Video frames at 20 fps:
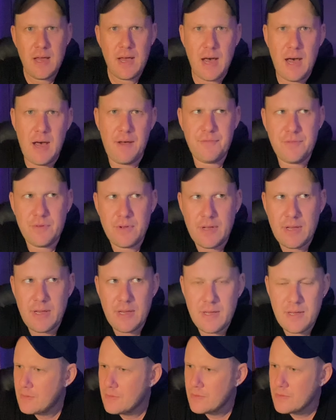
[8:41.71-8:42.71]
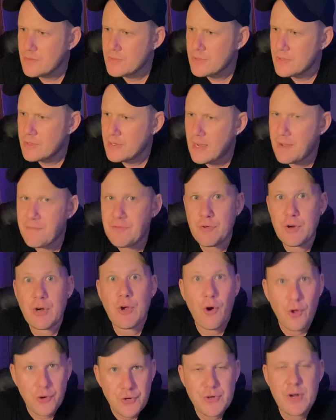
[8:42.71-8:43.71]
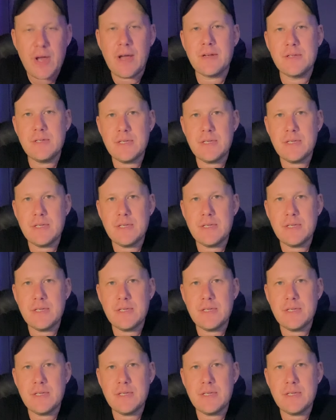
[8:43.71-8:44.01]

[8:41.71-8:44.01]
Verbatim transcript: after a calls it after a contract